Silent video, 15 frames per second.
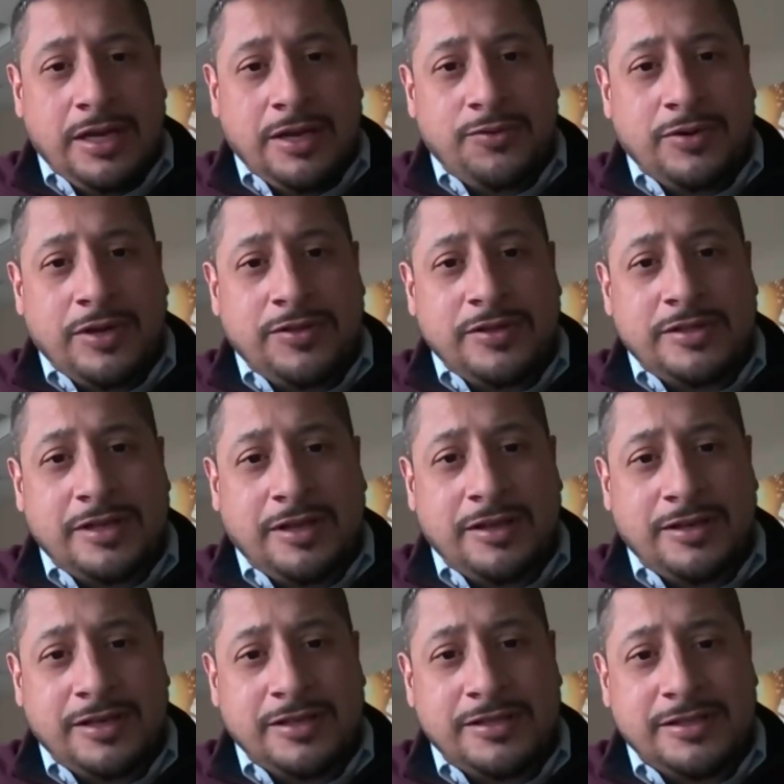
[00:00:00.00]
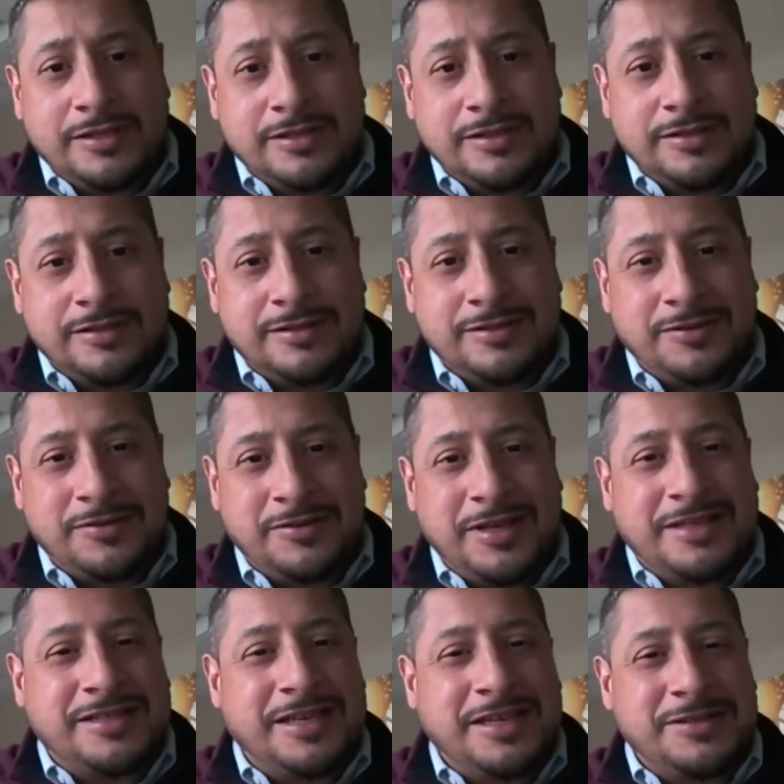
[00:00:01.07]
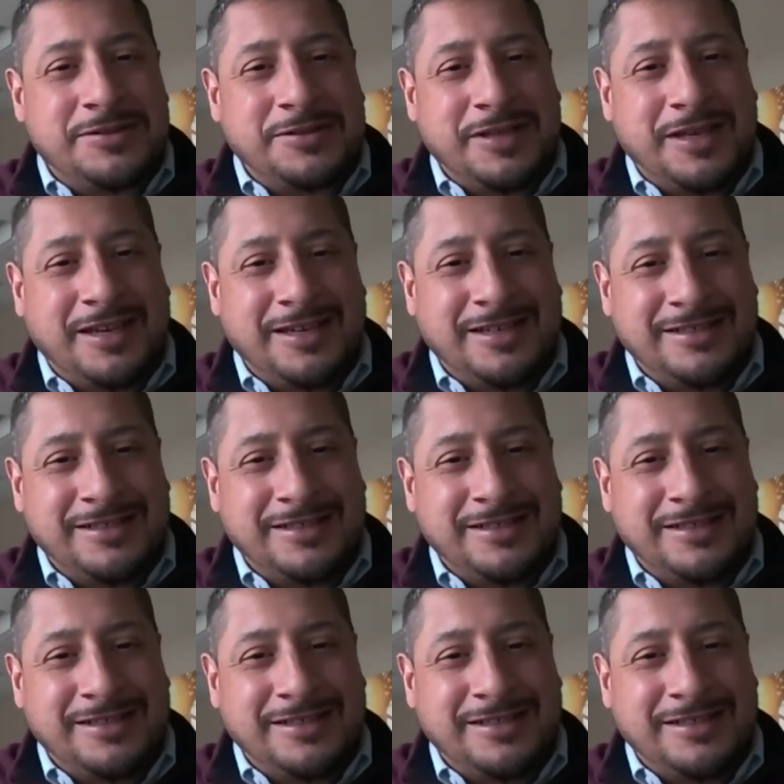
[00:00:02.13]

throughout these holiday seasons. So thanks again, Julia.